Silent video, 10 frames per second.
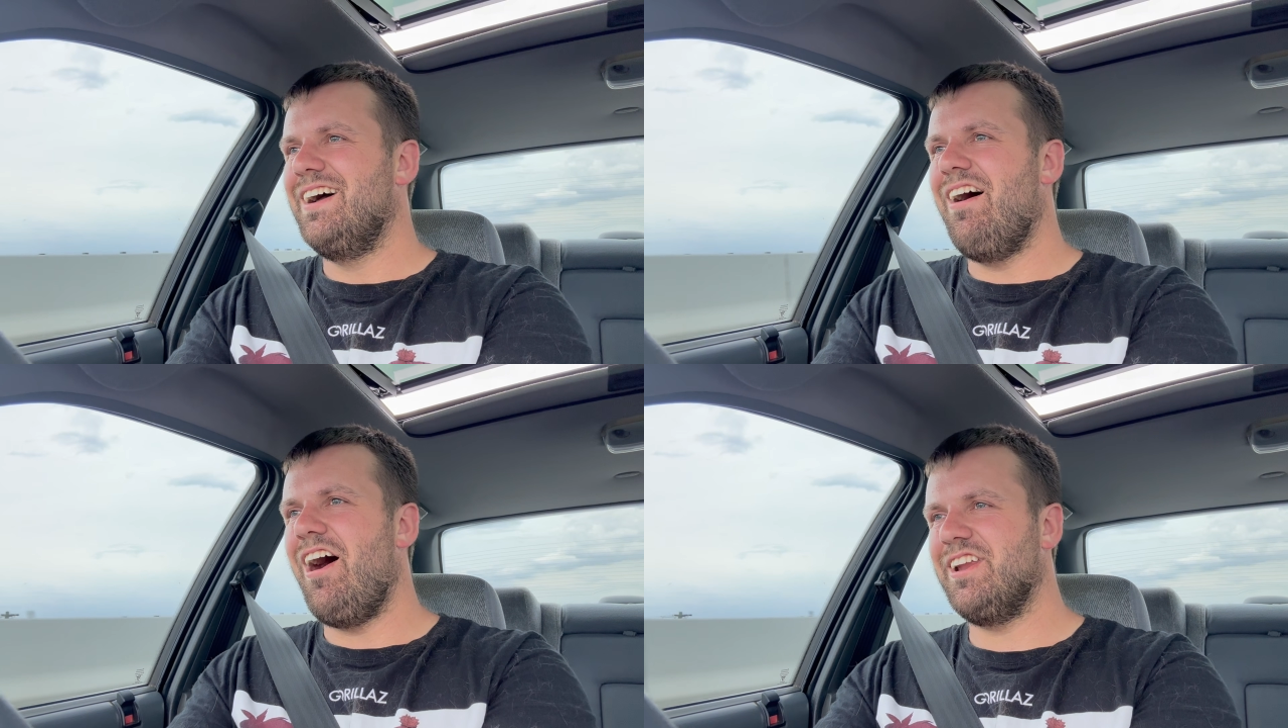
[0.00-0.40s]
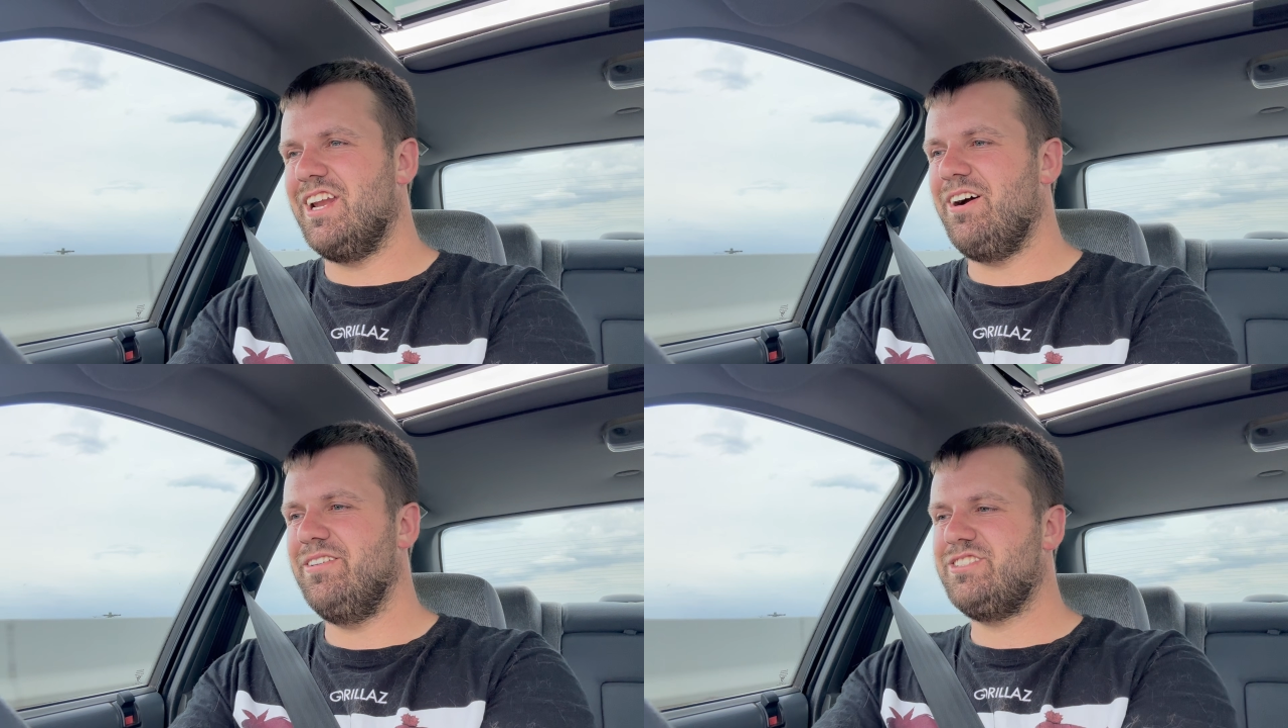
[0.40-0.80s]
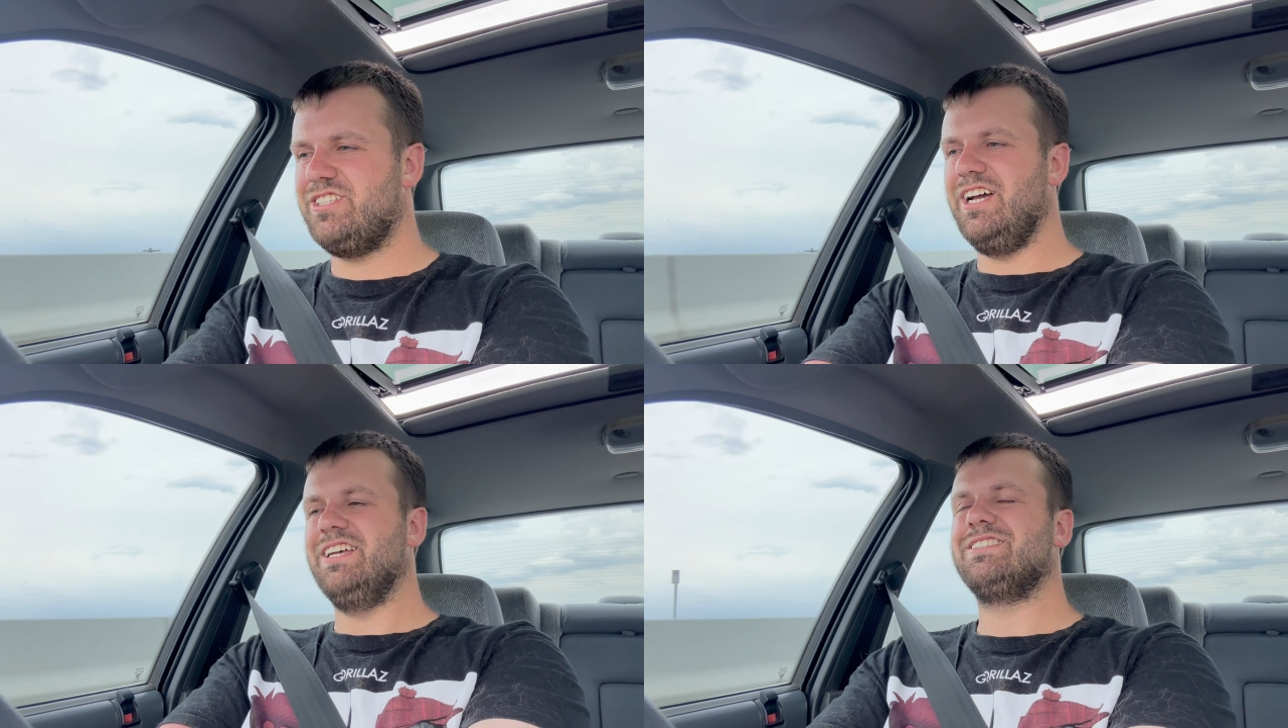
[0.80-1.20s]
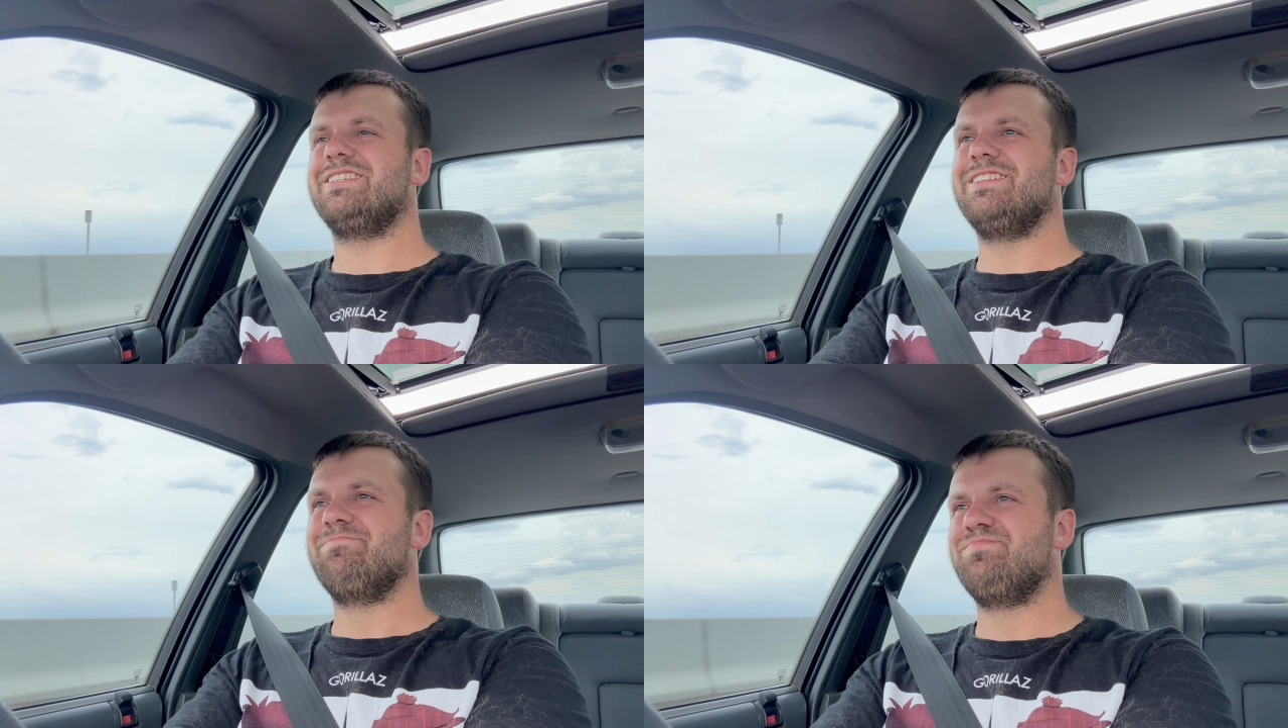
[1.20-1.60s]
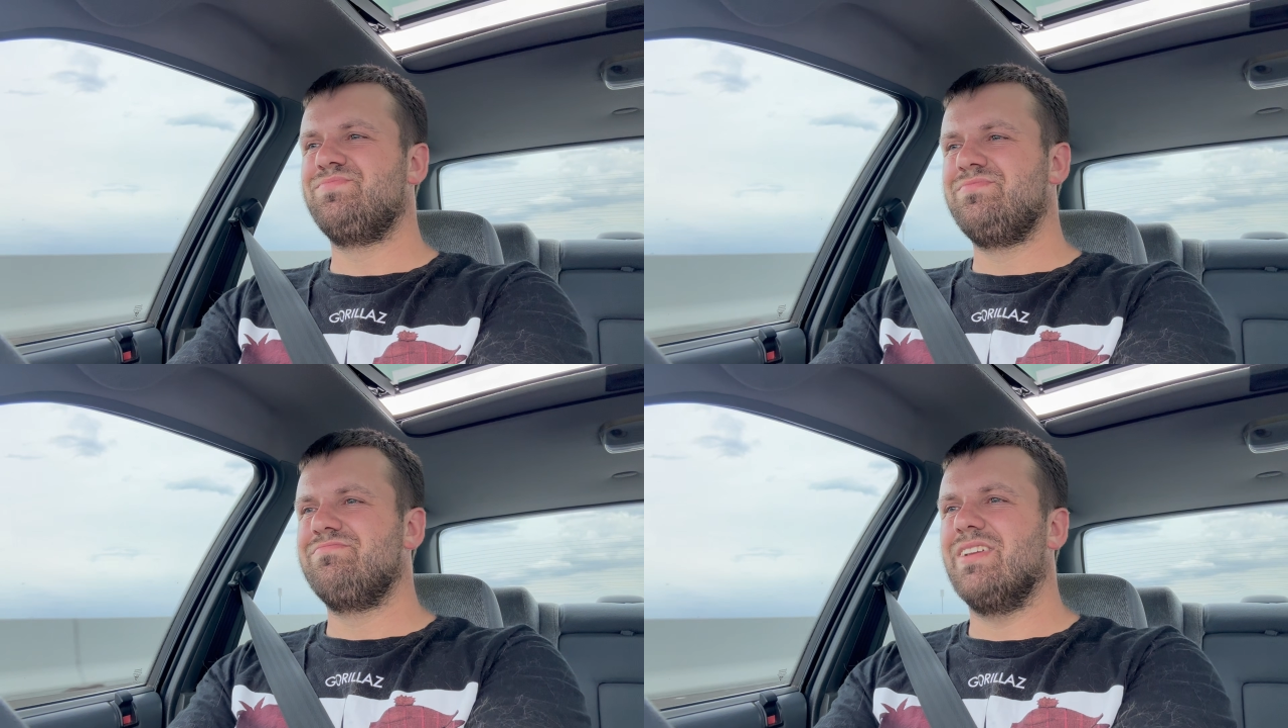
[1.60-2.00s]
I don't know, it's
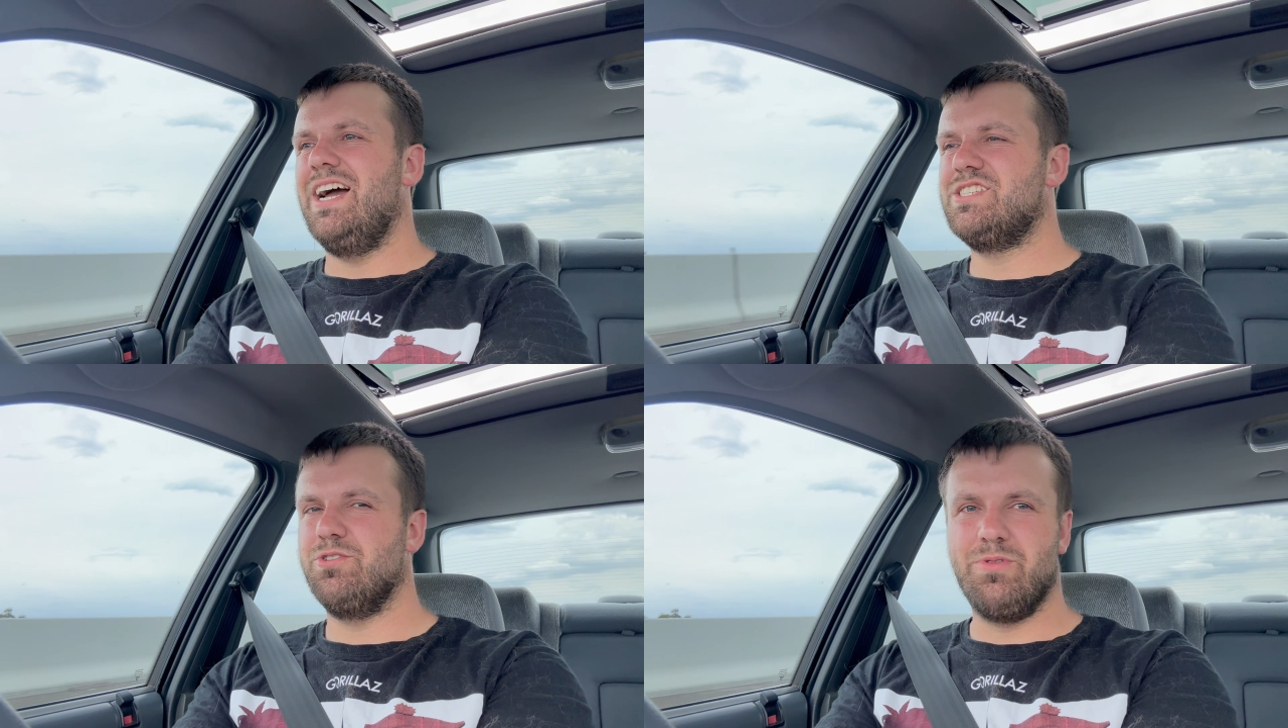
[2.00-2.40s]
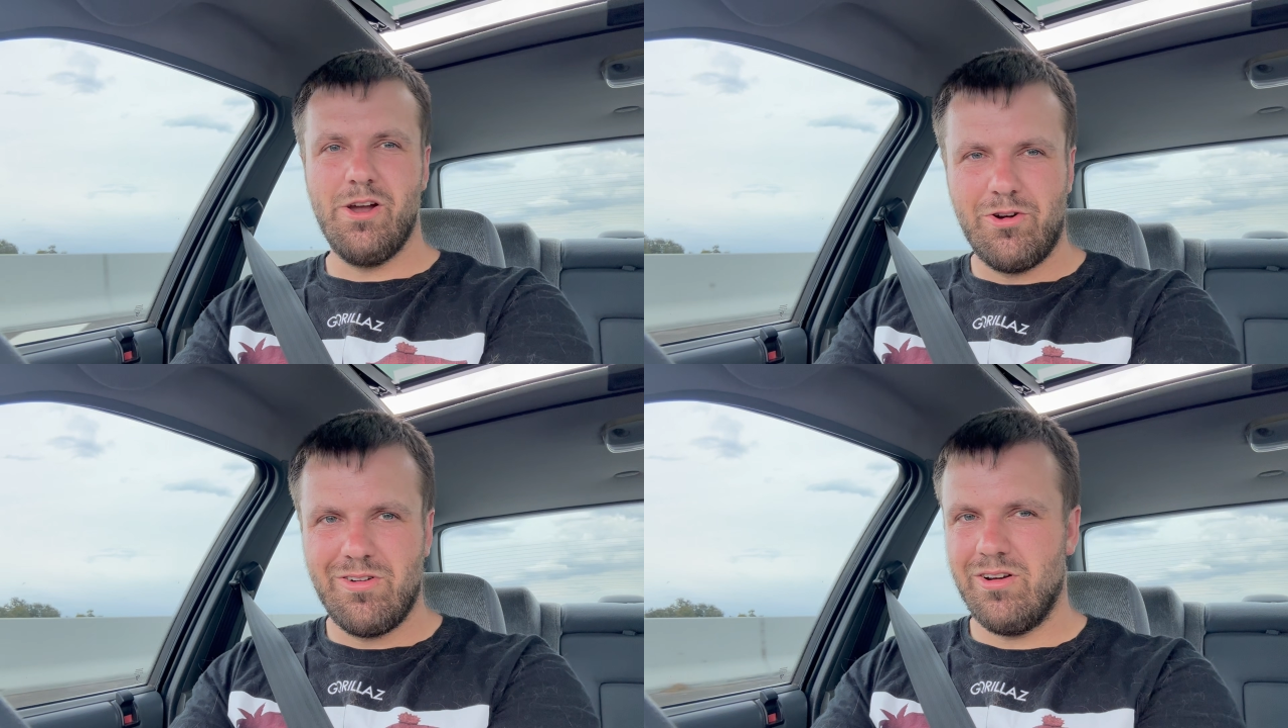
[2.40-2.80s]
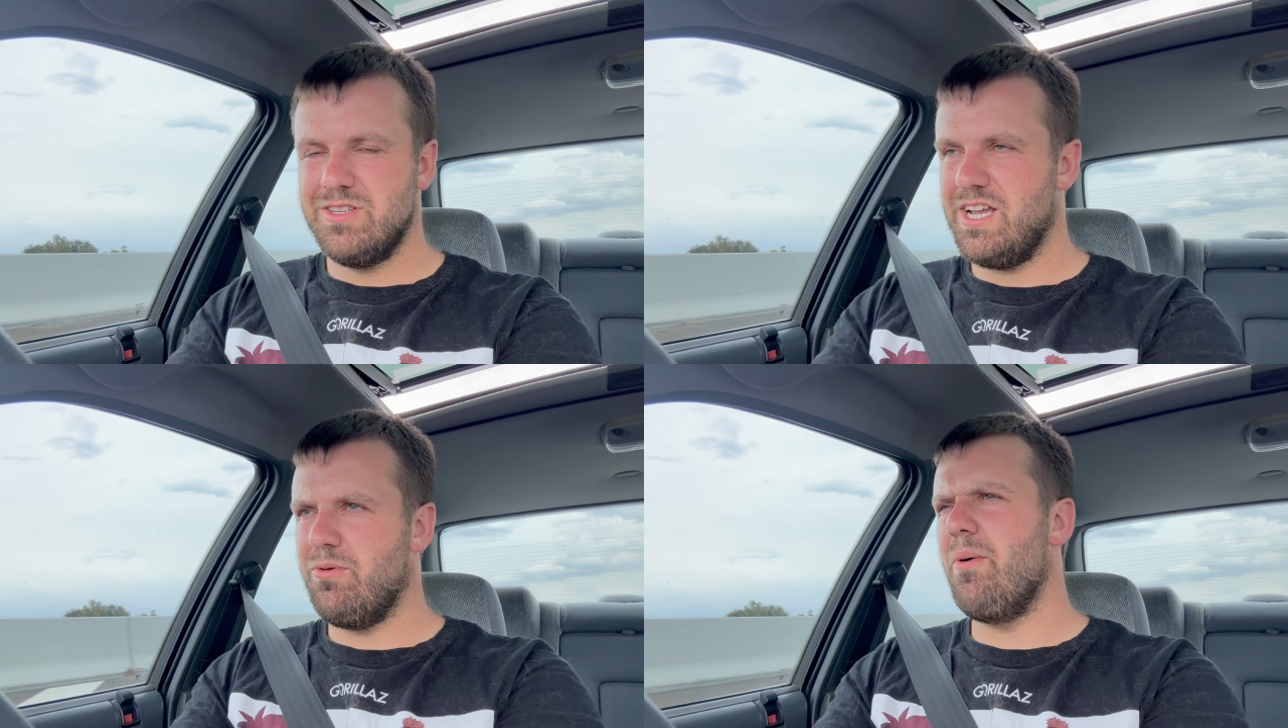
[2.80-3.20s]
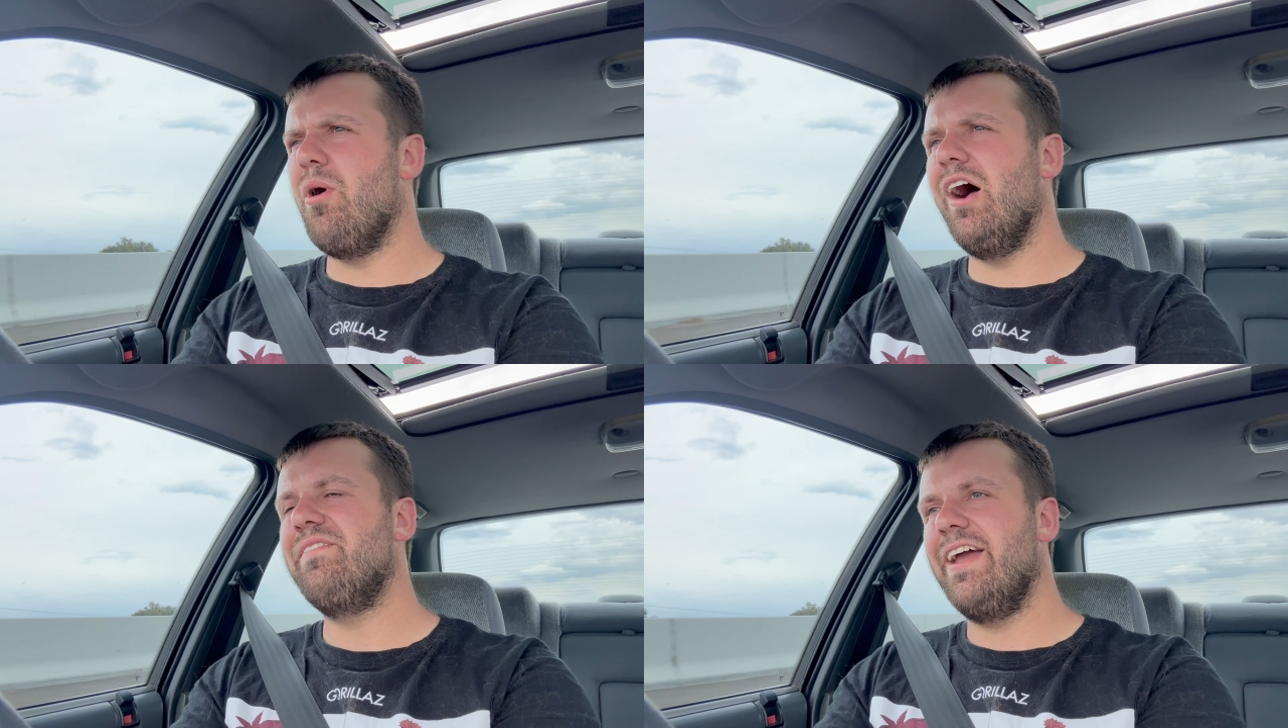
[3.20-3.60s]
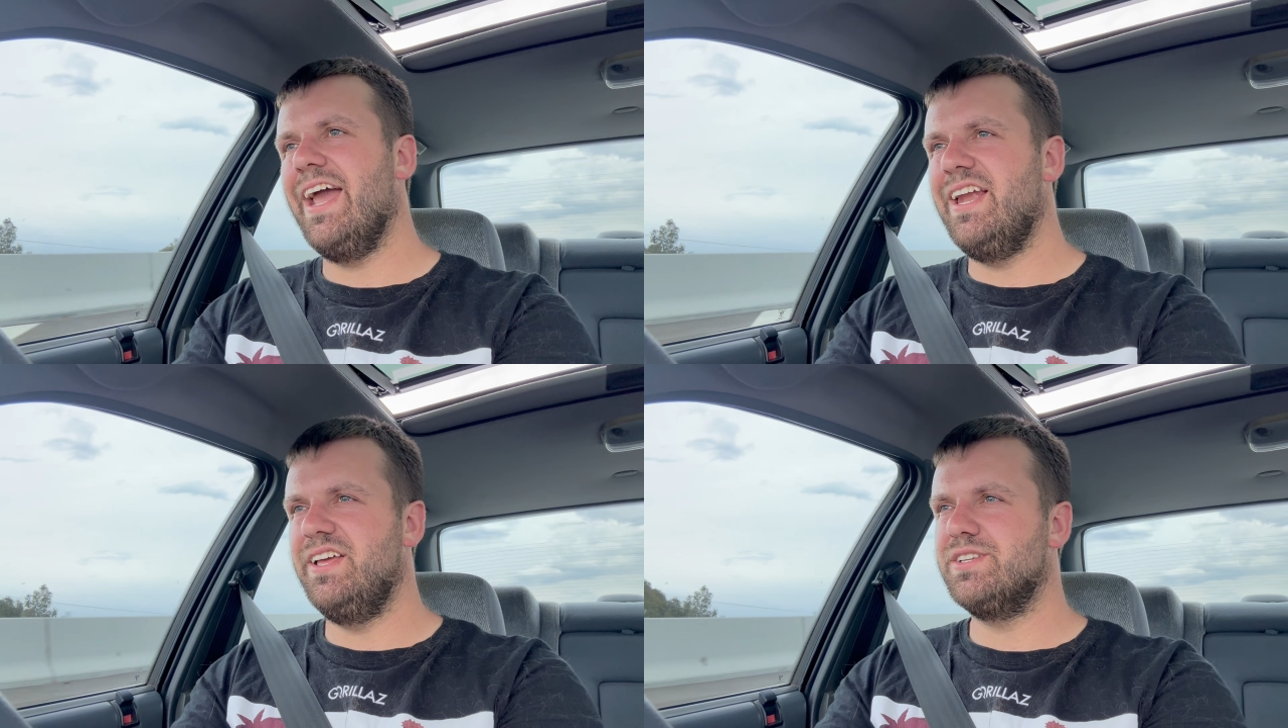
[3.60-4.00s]
a real cruiser. Where my
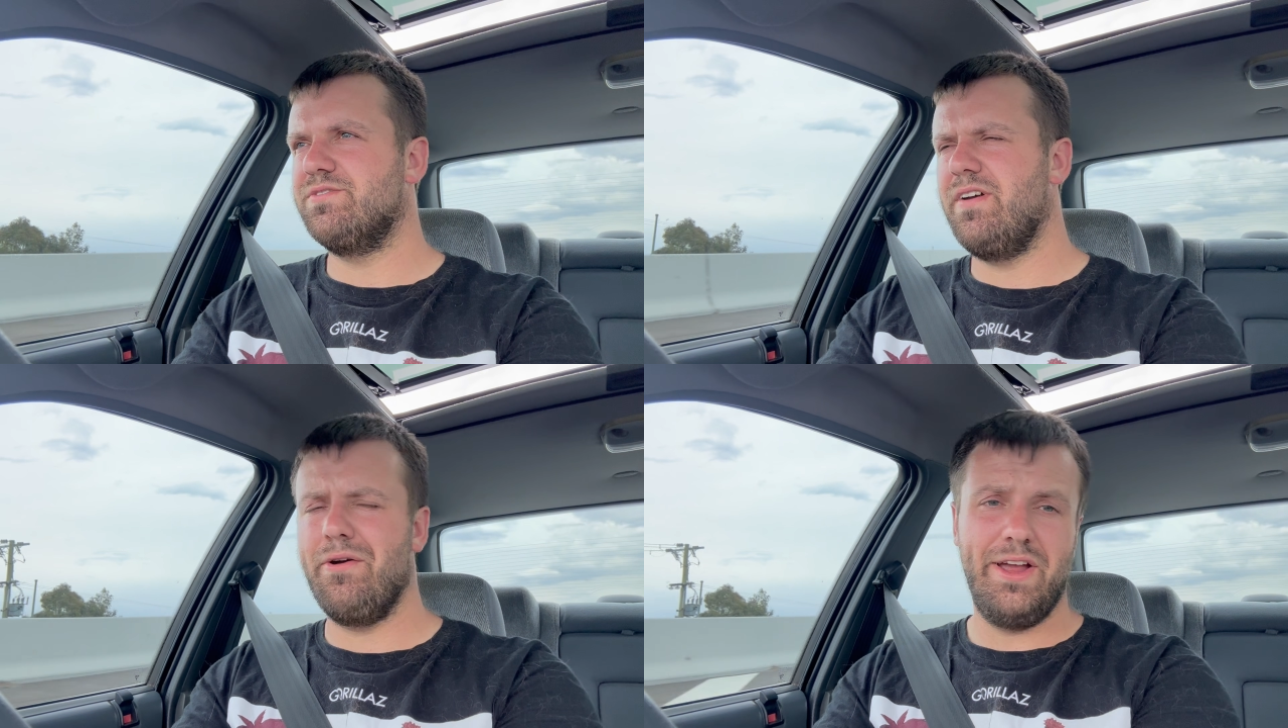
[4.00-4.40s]
VN is very